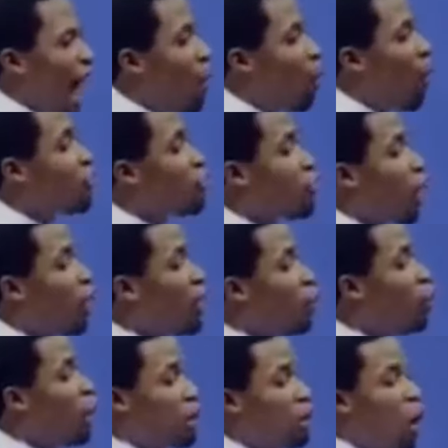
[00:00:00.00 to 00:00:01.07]
our
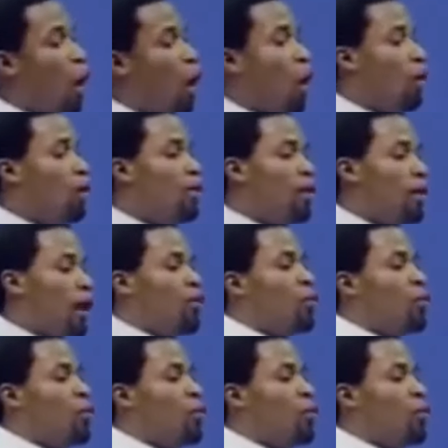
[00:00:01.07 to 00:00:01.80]
journey with God